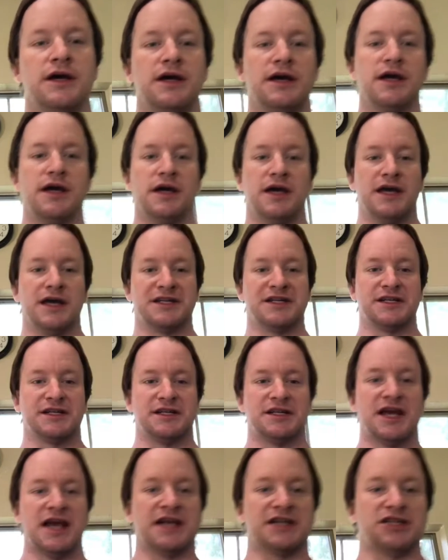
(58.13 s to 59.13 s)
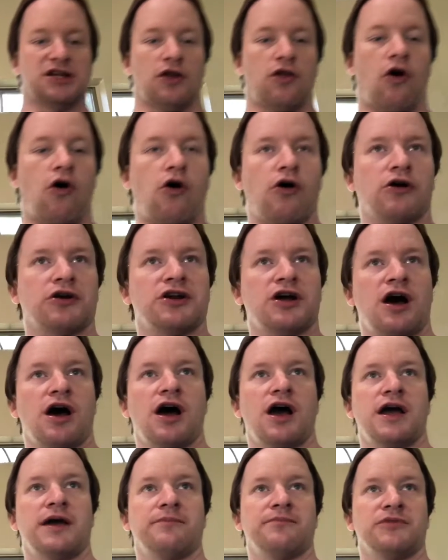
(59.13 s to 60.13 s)
It takes a long
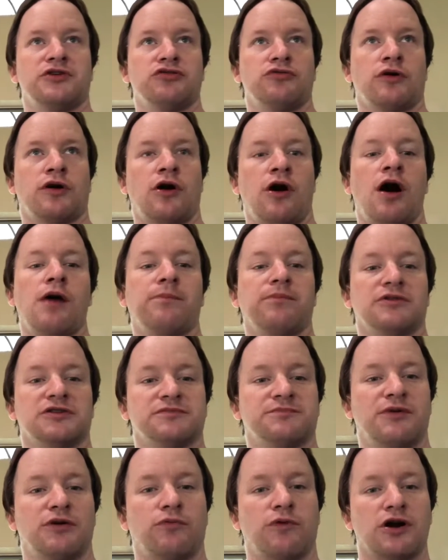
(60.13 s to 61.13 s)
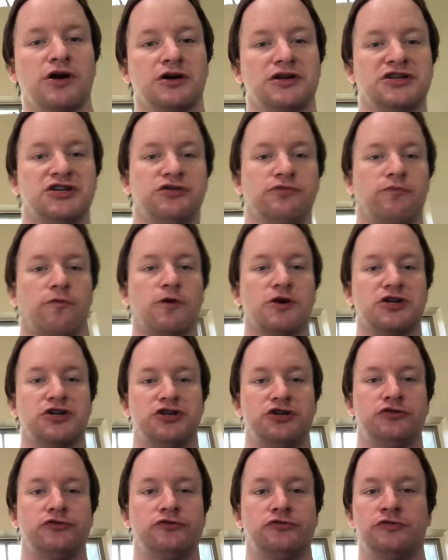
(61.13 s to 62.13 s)
time to accomplish, but
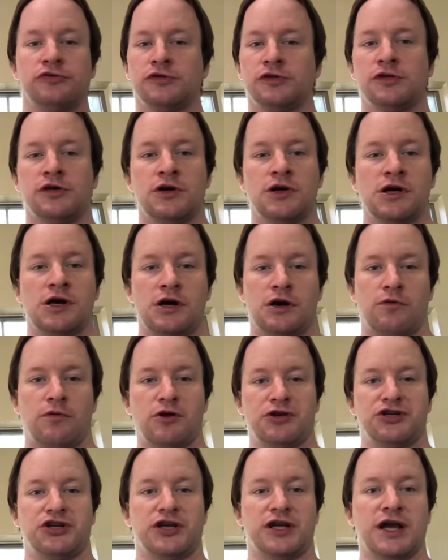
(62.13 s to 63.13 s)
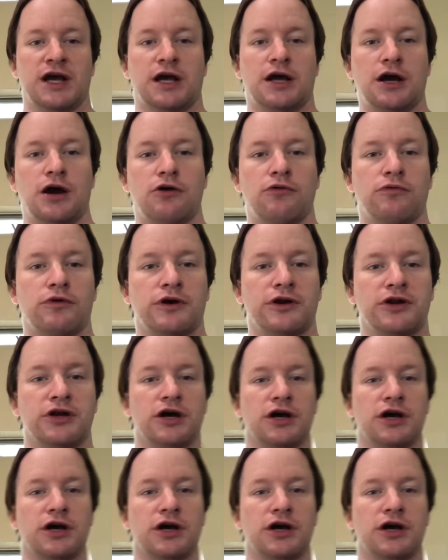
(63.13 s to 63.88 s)
once you get going,